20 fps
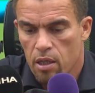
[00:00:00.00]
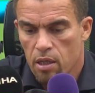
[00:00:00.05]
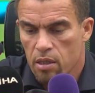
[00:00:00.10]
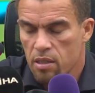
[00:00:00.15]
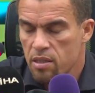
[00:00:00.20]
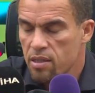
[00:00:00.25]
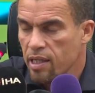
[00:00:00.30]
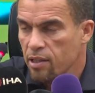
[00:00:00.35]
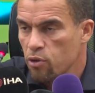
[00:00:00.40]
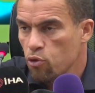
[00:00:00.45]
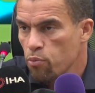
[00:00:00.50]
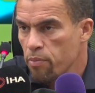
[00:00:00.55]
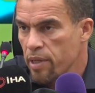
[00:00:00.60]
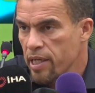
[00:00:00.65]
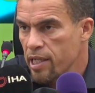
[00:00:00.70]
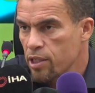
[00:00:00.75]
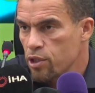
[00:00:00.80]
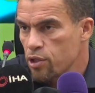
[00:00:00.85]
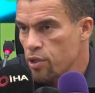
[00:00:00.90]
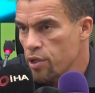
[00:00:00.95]
start to
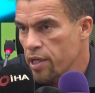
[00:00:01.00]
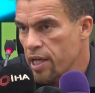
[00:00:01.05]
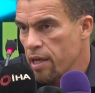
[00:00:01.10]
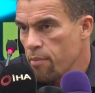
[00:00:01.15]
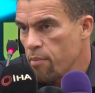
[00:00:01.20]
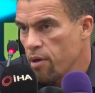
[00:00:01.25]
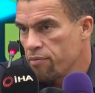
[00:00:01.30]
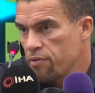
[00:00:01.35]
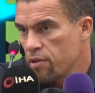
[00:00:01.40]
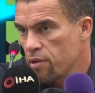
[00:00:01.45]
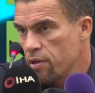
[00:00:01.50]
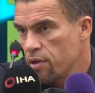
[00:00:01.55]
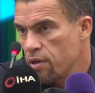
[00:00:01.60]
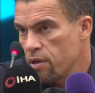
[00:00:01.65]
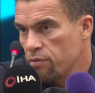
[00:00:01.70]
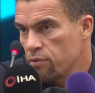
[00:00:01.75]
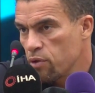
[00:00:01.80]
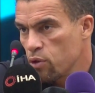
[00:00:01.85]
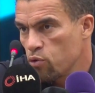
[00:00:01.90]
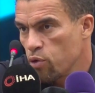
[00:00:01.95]
manage the game after
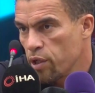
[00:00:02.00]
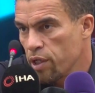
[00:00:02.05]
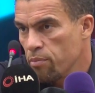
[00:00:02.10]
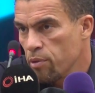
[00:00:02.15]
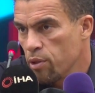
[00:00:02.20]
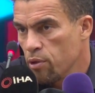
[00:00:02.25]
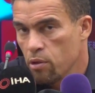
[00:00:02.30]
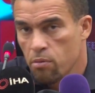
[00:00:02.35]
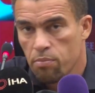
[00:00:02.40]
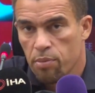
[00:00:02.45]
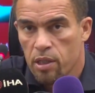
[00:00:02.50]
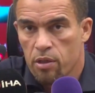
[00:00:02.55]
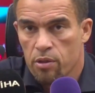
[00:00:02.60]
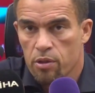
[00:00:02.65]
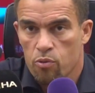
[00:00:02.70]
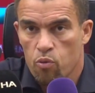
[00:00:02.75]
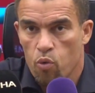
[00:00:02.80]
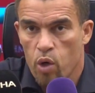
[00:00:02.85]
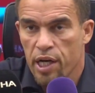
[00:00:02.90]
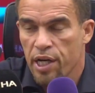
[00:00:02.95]
20 minutes,
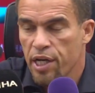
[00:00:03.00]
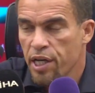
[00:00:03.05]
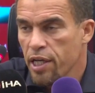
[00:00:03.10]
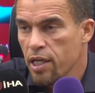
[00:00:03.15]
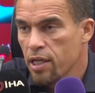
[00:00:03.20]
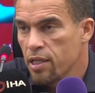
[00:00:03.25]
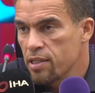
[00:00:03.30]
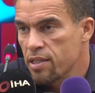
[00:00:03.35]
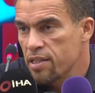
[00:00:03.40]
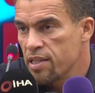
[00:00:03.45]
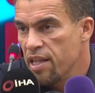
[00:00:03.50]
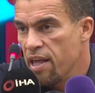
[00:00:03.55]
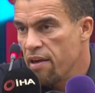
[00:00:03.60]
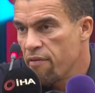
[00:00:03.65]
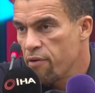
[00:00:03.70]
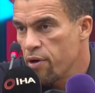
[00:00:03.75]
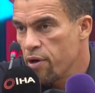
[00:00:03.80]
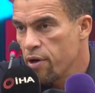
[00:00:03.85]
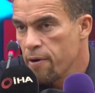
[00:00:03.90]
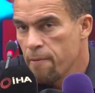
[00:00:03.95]
because 1-0 is
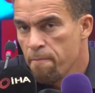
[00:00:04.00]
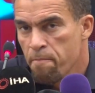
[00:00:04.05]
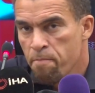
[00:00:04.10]
never